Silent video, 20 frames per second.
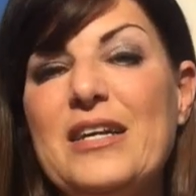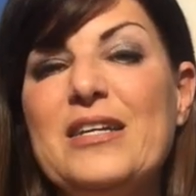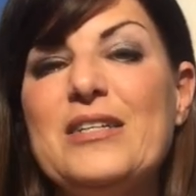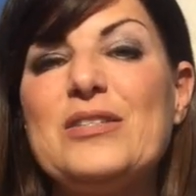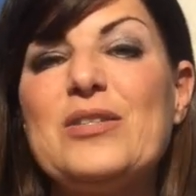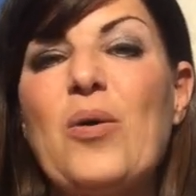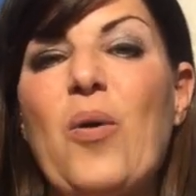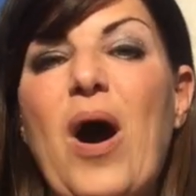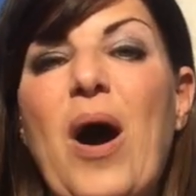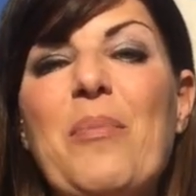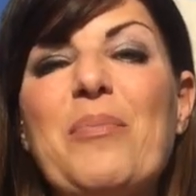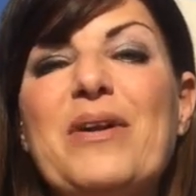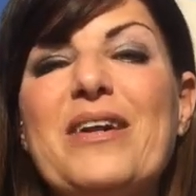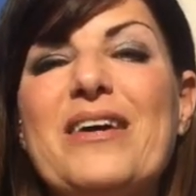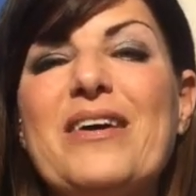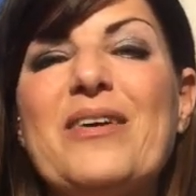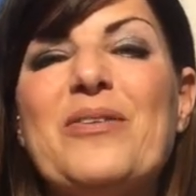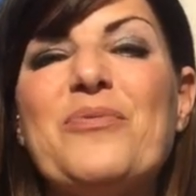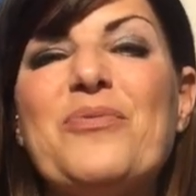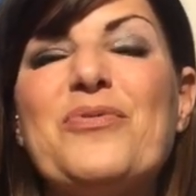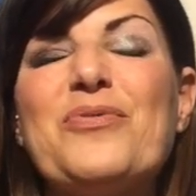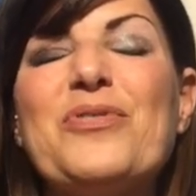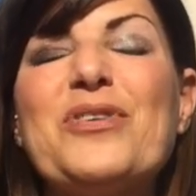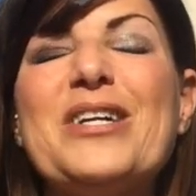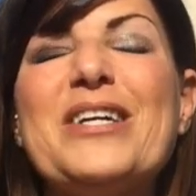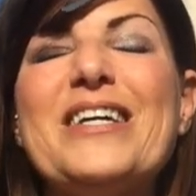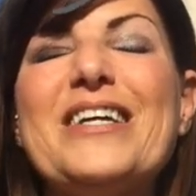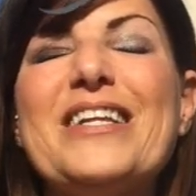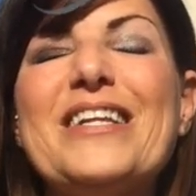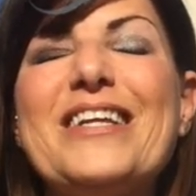So I'm going to
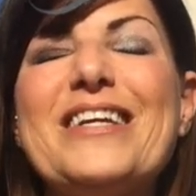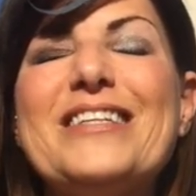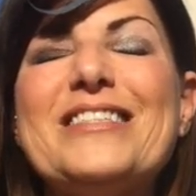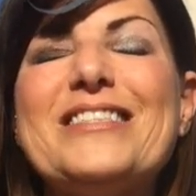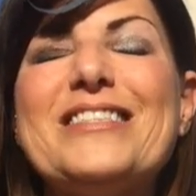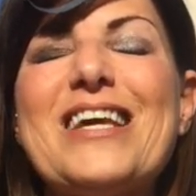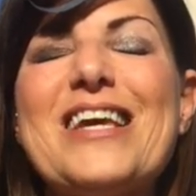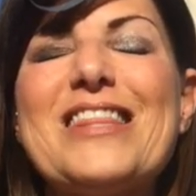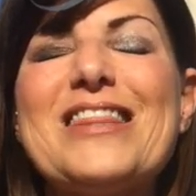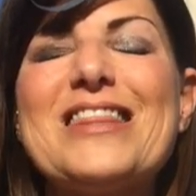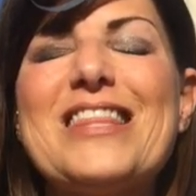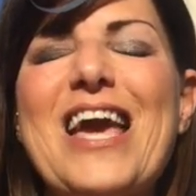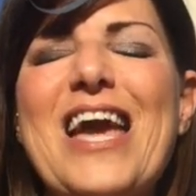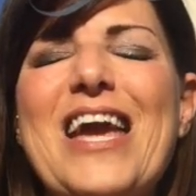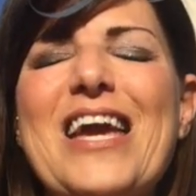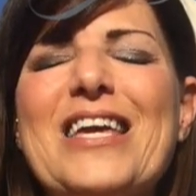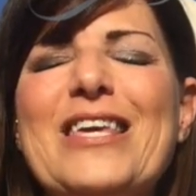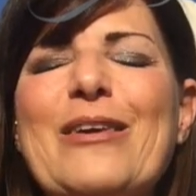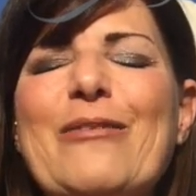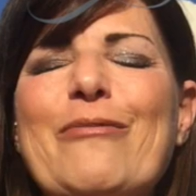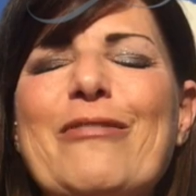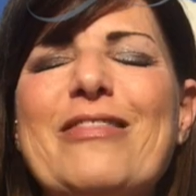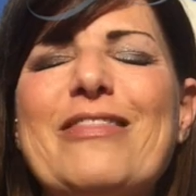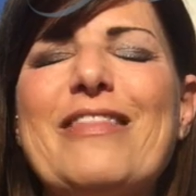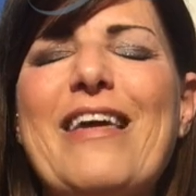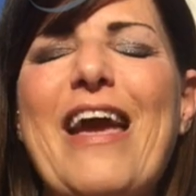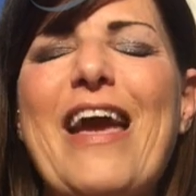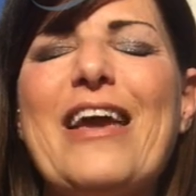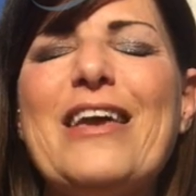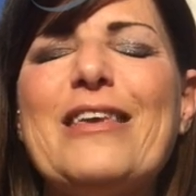really say thank you,
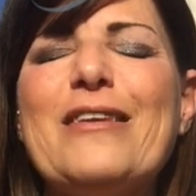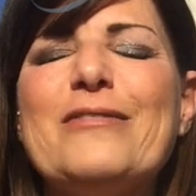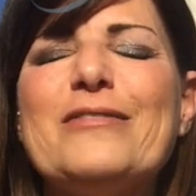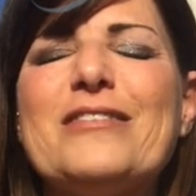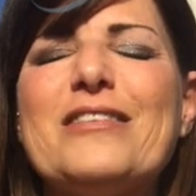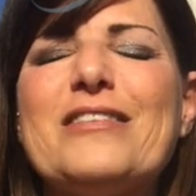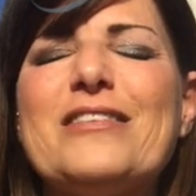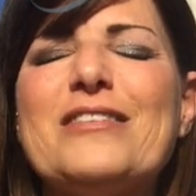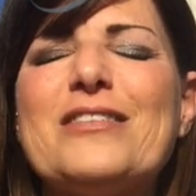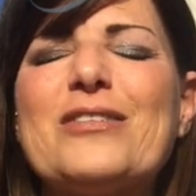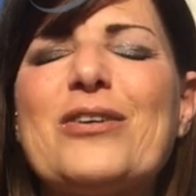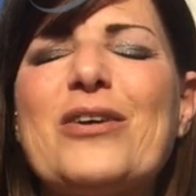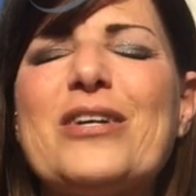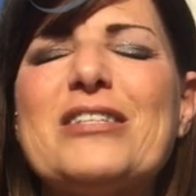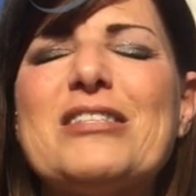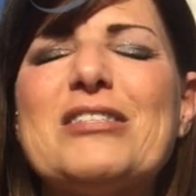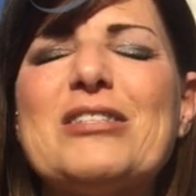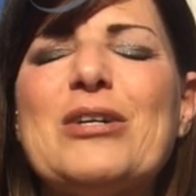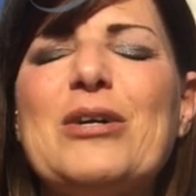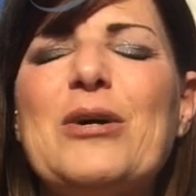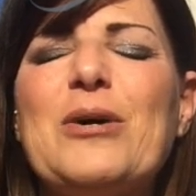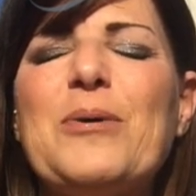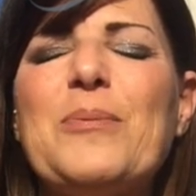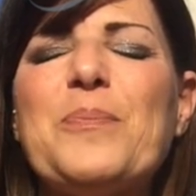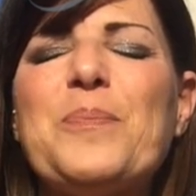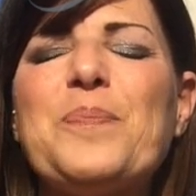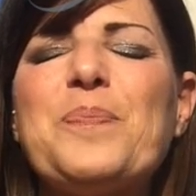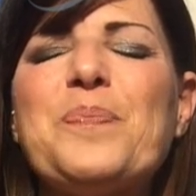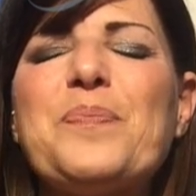thank you to this crystal.